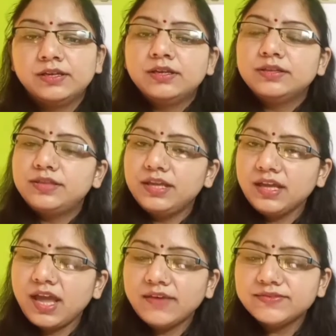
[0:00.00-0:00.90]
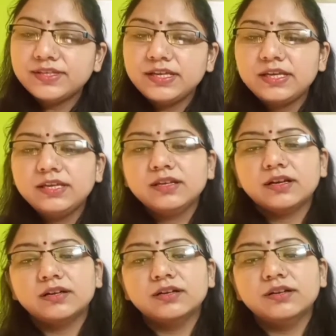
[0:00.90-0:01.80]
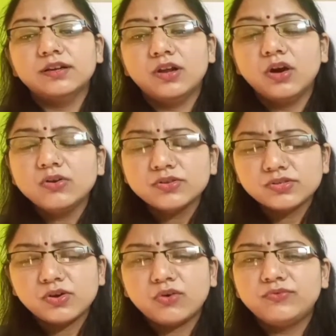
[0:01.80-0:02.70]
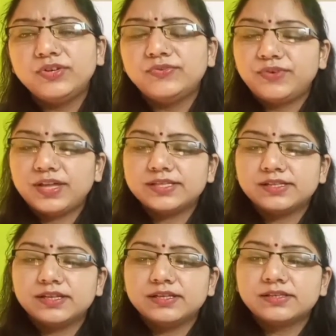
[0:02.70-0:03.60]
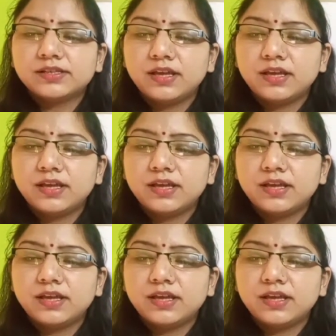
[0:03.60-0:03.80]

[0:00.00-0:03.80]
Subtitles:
they have seen lots of differences